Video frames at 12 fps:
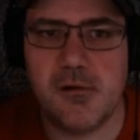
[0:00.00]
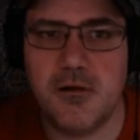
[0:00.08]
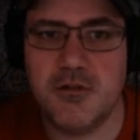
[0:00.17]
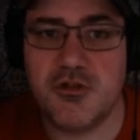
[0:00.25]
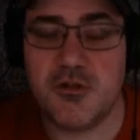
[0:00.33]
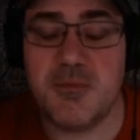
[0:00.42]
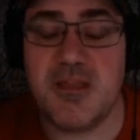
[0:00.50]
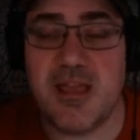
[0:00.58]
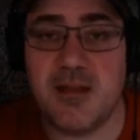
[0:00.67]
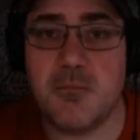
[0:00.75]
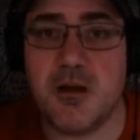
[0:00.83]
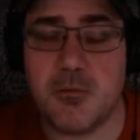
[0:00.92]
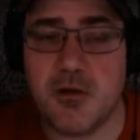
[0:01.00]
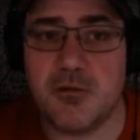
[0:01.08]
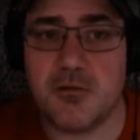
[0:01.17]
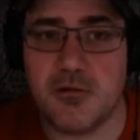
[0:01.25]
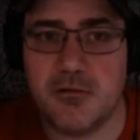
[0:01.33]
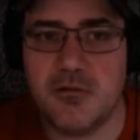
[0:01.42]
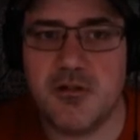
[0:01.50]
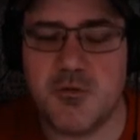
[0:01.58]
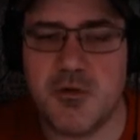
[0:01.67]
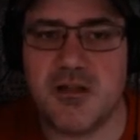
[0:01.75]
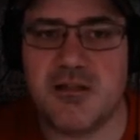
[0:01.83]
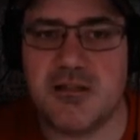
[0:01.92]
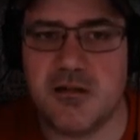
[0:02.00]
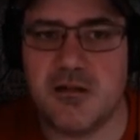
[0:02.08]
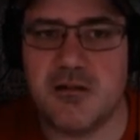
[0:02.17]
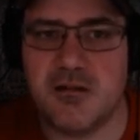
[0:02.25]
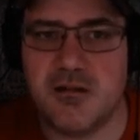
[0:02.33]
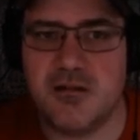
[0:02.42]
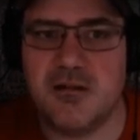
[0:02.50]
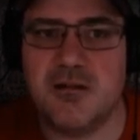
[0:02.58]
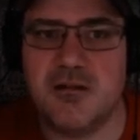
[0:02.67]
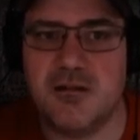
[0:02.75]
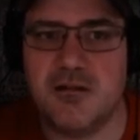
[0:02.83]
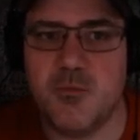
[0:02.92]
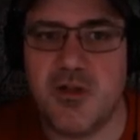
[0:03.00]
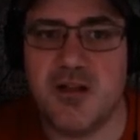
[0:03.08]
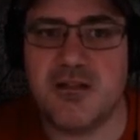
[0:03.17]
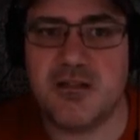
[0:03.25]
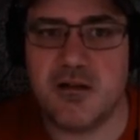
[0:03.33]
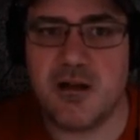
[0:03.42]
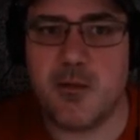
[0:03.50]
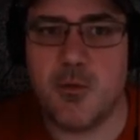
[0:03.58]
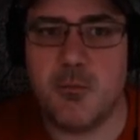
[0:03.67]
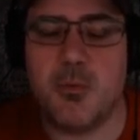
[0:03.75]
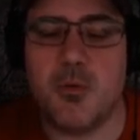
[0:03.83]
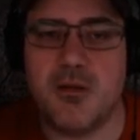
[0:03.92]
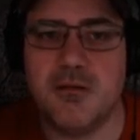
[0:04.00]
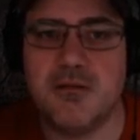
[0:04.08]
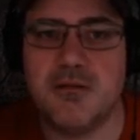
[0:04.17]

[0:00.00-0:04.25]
took me and my brother because we got stuck. We got stuck at one point.